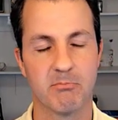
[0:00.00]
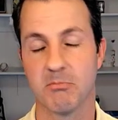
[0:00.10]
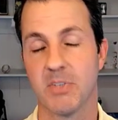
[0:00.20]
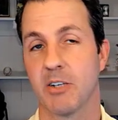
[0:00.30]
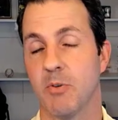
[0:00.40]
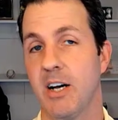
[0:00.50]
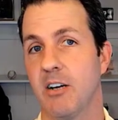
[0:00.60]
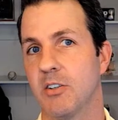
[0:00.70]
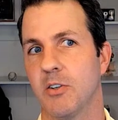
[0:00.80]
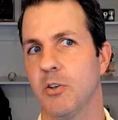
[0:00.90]
like,
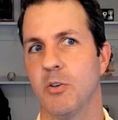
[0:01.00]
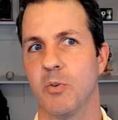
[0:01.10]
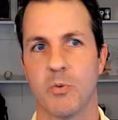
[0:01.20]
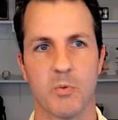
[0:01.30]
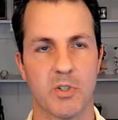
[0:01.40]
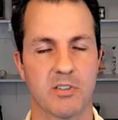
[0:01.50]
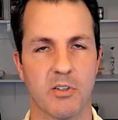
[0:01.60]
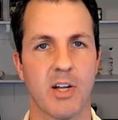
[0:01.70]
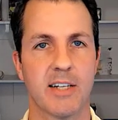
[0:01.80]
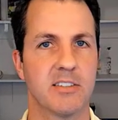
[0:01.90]
wow, oh, it's a
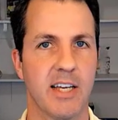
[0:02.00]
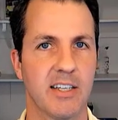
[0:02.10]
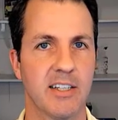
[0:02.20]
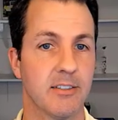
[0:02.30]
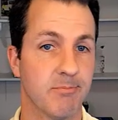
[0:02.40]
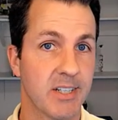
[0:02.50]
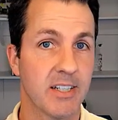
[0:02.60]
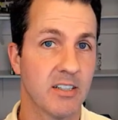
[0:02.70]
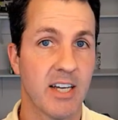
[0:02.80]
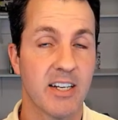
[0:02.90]
lot to take in, and
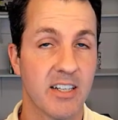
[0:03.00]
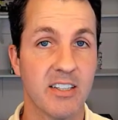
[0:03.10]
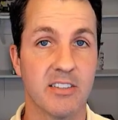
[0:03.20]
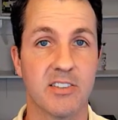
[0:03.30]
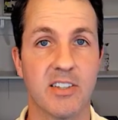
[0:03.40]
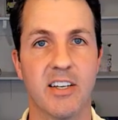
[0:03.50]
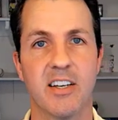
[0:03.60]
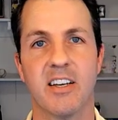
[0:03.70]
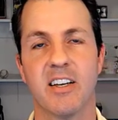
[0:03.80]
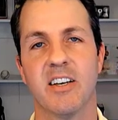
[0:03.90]
it kind of is.
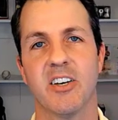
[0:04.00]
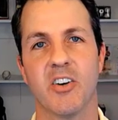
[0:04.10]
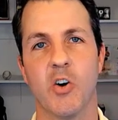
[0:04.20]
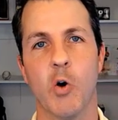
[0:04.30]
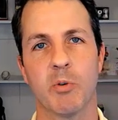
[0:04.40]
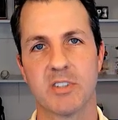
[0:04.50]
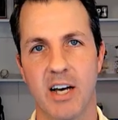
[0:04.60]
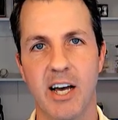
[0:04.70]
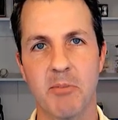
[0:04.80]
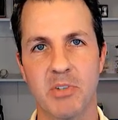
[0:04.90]
Over
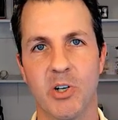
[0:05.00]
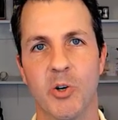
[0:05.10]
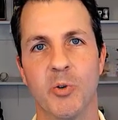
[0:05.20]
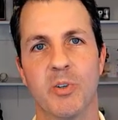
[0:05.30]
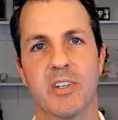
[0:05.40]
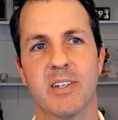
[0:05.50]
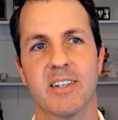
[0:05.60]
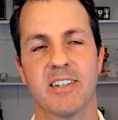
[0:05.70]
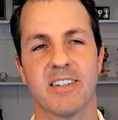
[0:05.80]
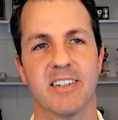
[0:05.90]
time, though,
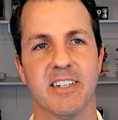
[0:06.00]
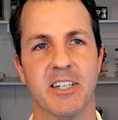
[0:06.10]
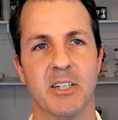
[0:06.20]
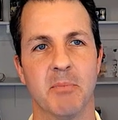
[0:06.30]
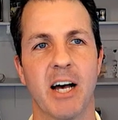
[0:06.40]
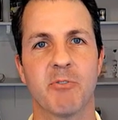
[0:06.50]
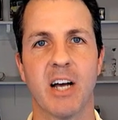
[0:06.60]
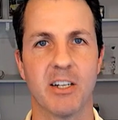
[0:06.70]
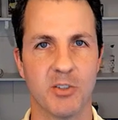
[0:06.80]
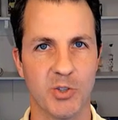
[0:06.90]
I've
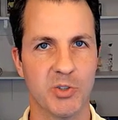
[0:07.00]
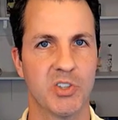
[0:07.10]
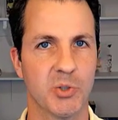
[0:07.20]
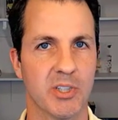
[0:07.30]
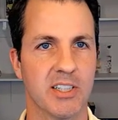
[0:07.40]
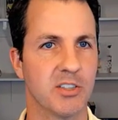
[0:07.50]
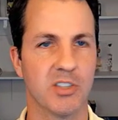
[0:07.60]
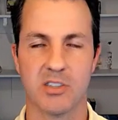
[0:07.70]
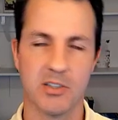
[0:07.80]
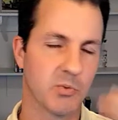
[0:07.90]
gotten used to it. It's
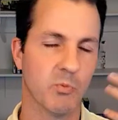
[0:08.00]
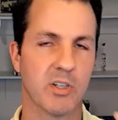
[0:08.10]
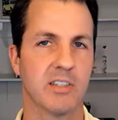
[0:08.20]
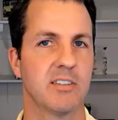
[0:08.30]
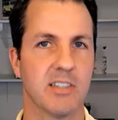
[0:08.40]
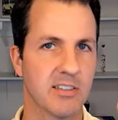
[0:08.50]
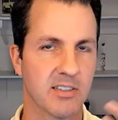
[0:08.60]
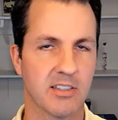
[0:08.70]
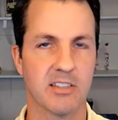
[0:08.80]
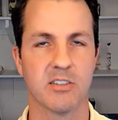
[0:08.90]
just this one of these things
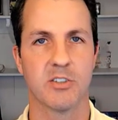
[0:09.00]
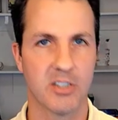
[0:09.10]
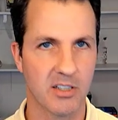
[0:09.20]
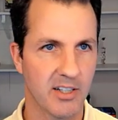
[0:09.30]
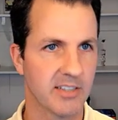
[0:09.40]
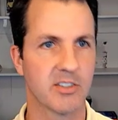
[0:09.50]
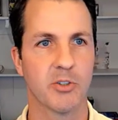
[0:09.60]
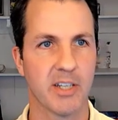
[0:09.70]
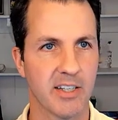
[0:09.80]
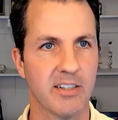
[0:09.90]
that gets internalized.
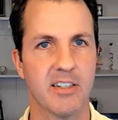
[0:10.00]
Okay,